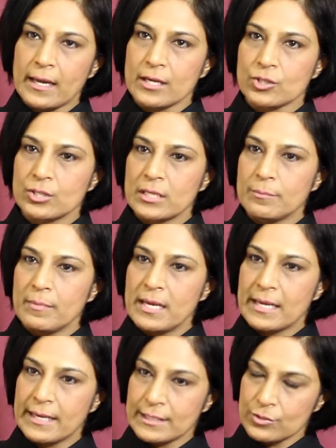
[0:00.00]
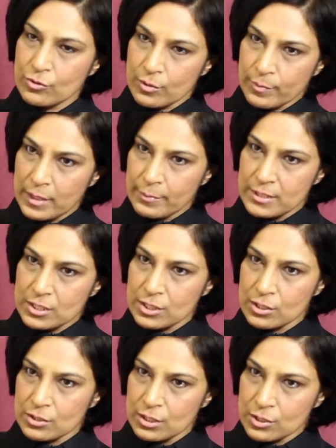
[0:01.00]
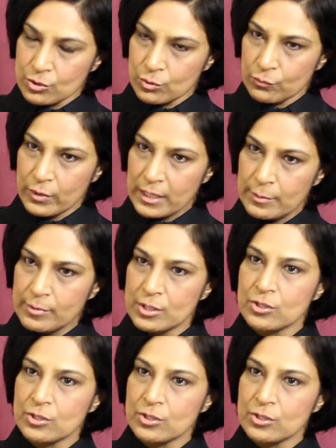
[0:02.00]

actually make extra repayments into the variable,